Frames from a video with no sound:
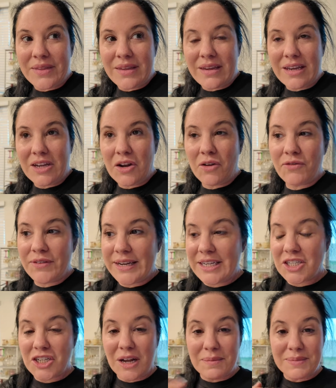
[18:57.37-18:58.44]

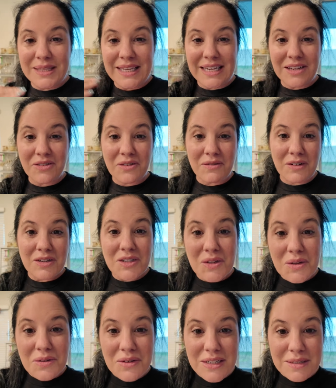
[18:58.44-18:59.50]
finish up the
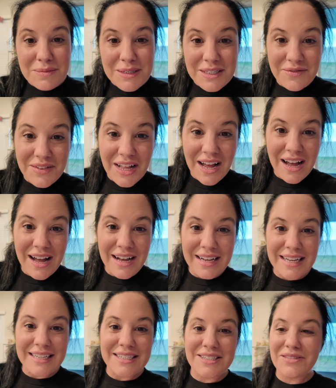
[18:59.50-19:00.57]
Universal Christmas vlog
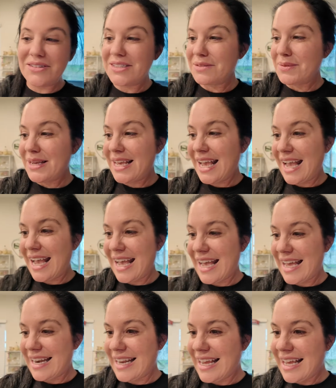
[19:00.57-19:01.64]
as soon as we
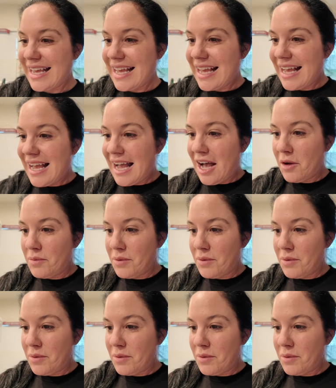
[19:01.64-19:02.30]
can. I'll